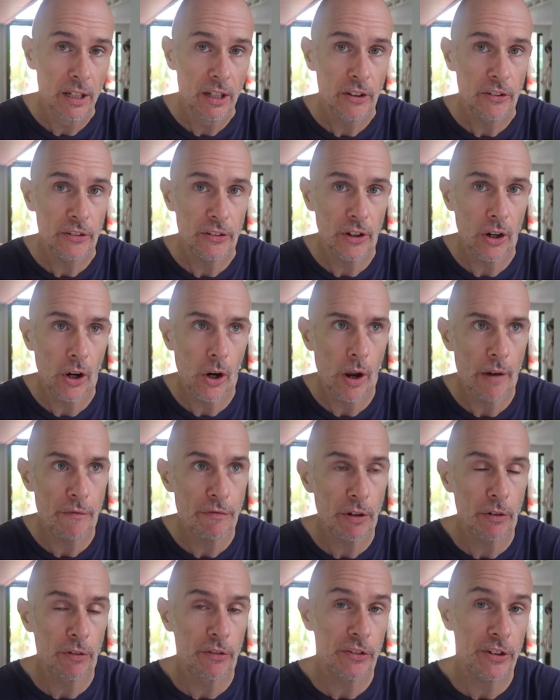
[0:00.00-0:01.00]
So
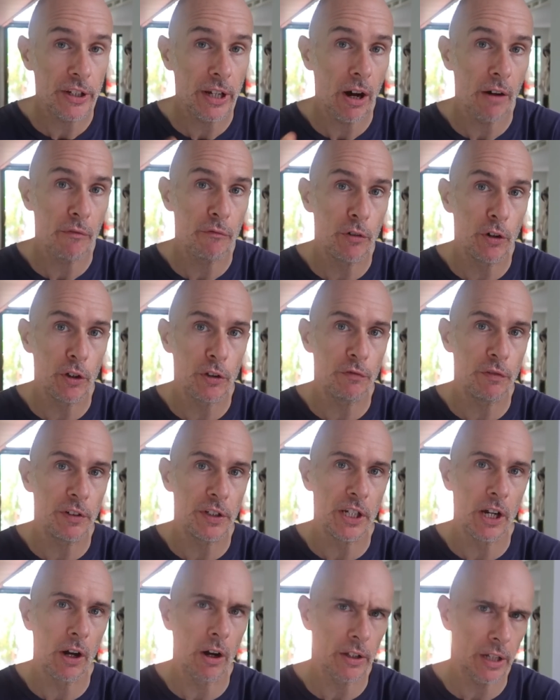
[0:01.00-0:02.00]
if you see our first
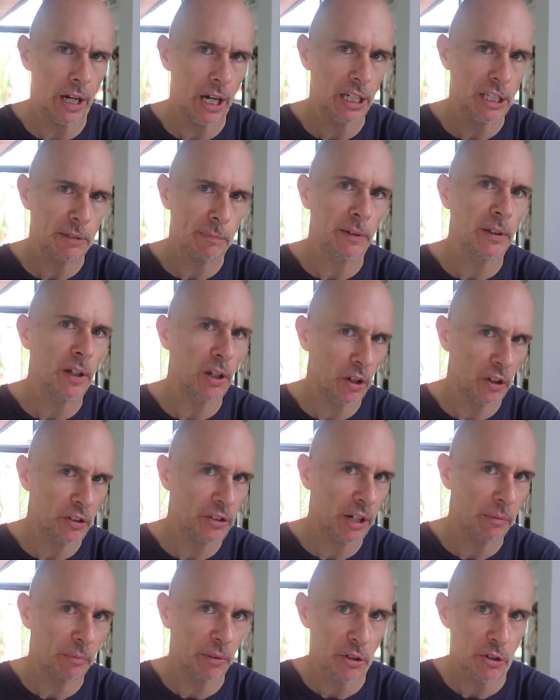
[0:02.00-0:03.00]
video, I spend a lot of
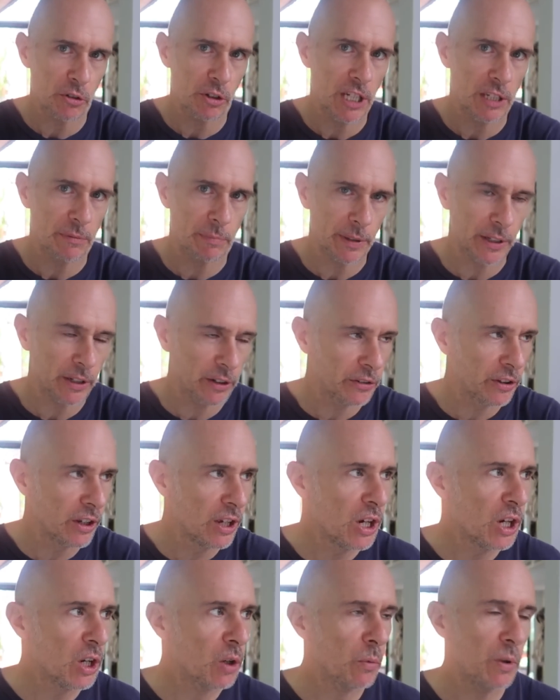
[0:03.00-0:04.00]
time with trees because
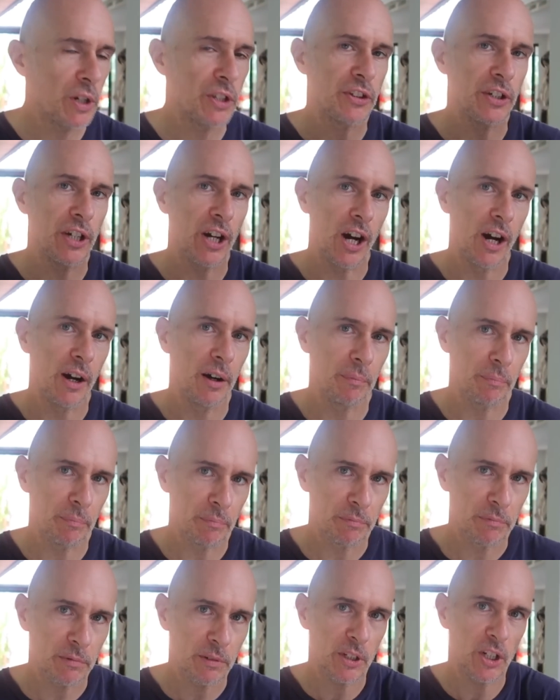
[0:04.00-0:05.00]
we see
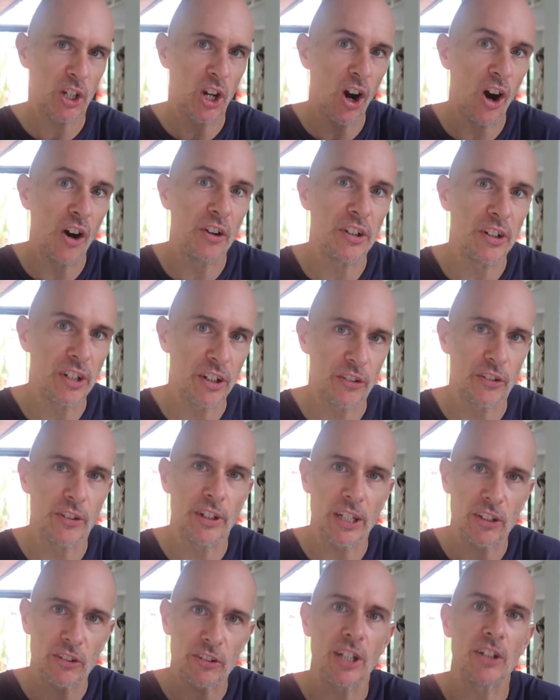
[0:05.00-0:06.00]
our garden as
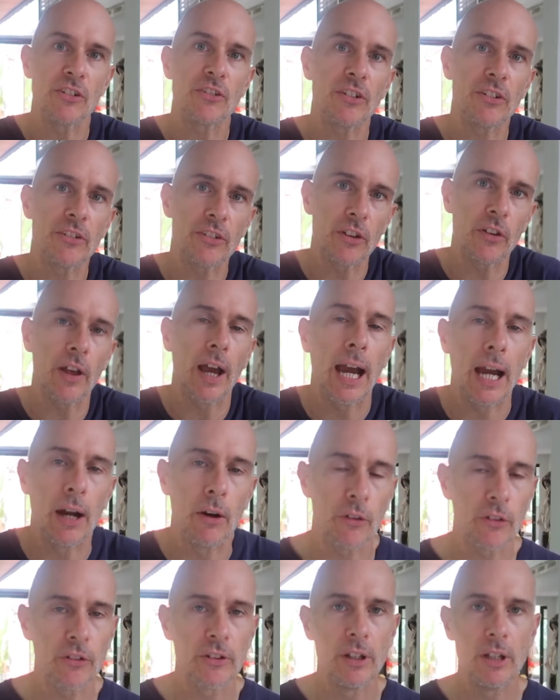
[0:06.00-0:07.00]
an extension to the
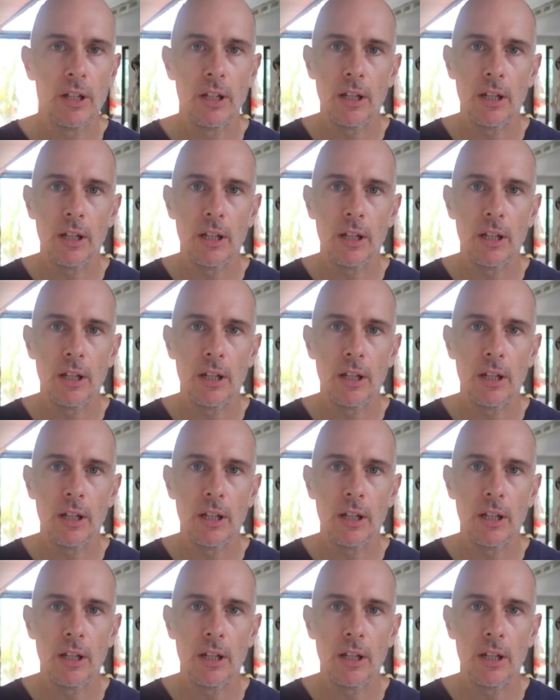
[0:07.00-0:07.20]
house.